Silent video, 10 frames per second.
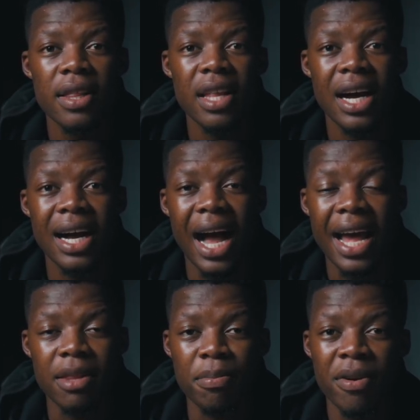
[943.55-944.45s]
I
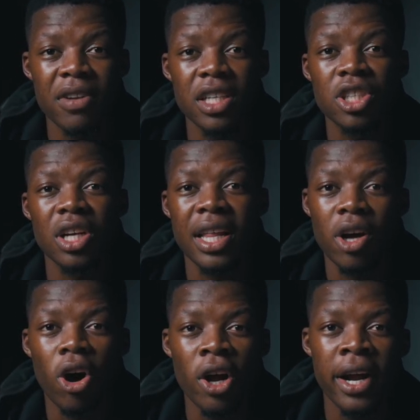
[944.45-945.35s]
had the privilege and the
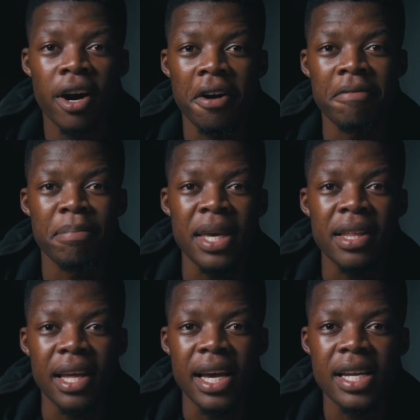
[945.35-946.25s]
honor of
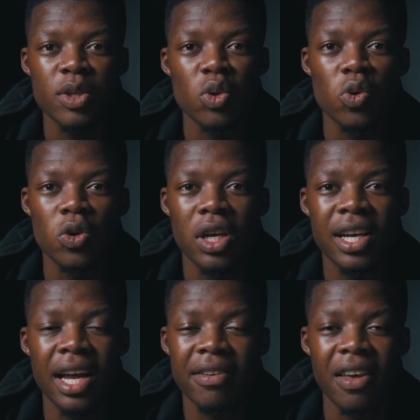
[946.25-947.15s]
being there to
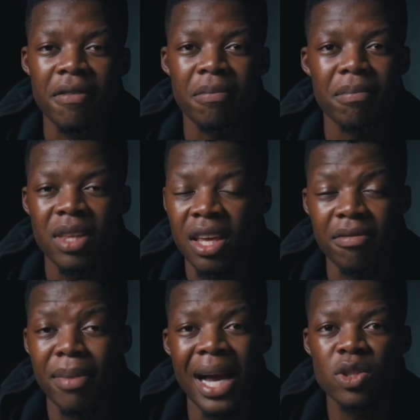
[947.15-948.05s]
kind of give
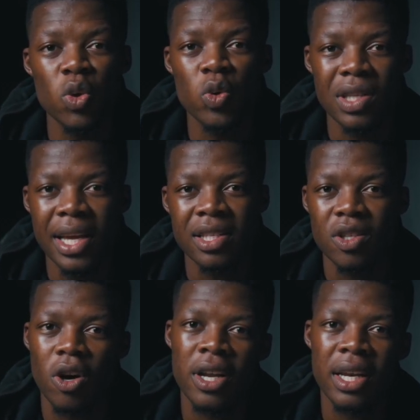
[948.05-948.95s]
my 2 cents
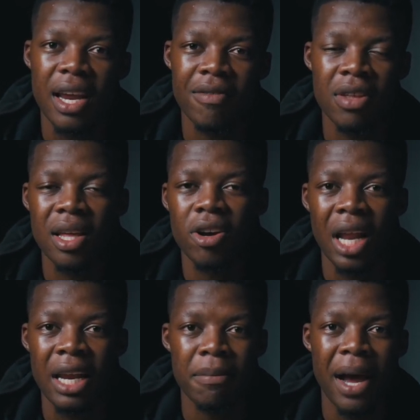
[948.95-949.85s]
on everything
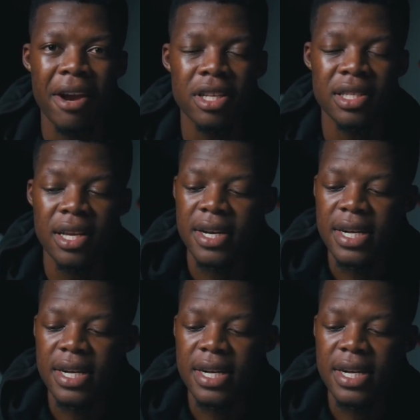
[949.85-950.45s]
Orlando Pirates.